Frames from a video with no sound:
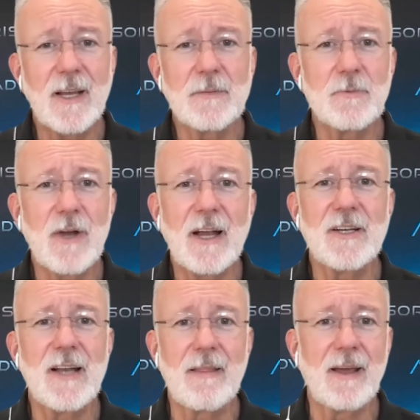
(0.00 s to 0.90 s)
got some
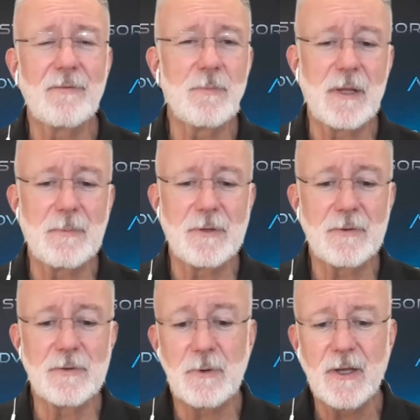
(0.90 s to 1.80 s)
traction out of that from people.
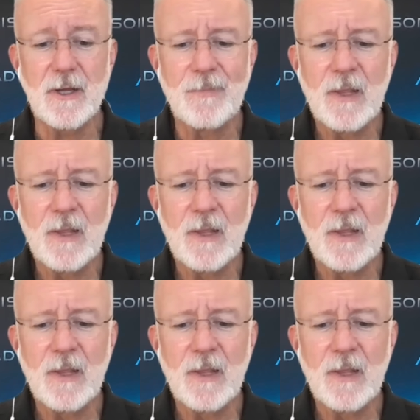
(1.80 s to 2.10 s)
That was pretty good.